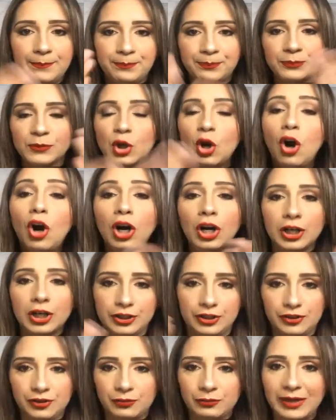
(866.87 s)

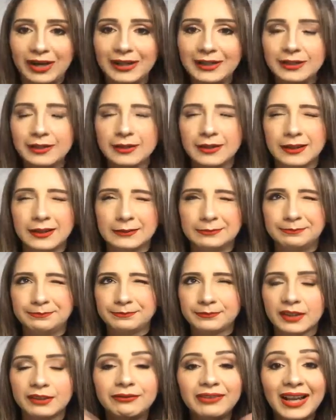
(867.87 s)
cards, right?
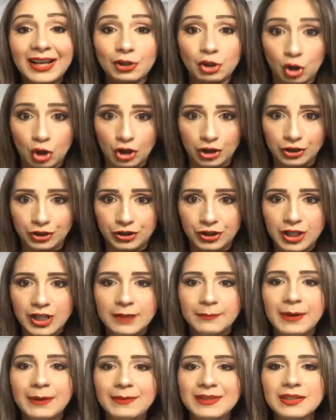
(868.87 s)
Flashcards,
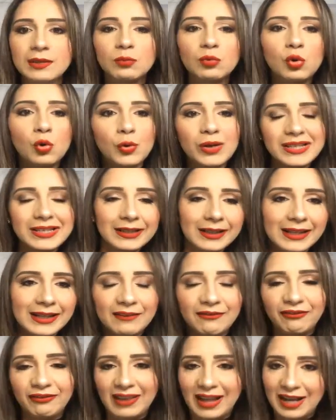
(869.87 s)
maybe some Quizlet
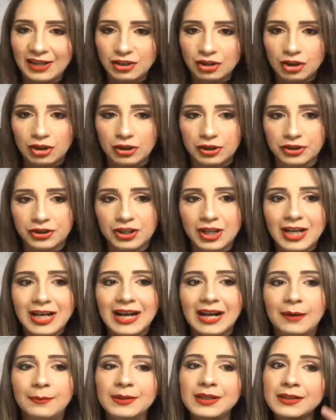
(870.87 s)
flashcards.
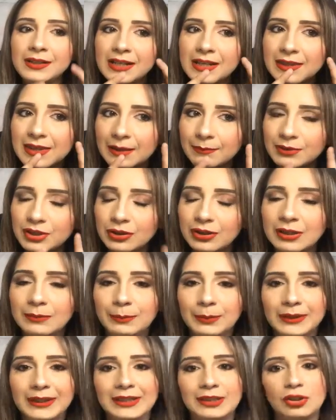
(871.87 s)
I'm gonna need them to
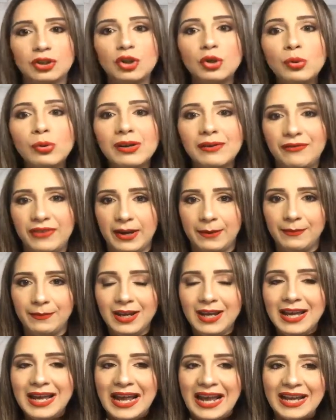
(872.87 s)
complete 2 of them.
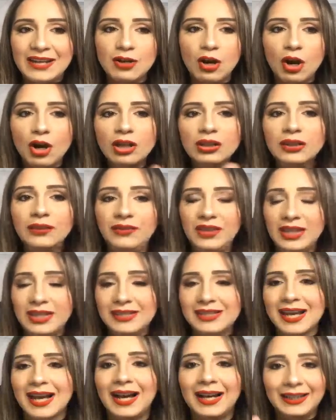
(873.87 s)
And all of these
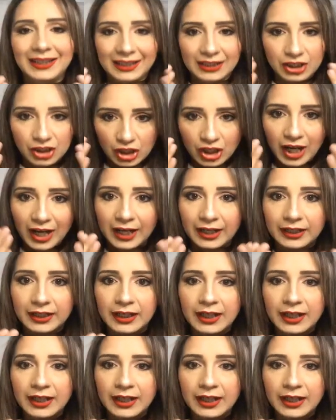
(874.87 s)
I can check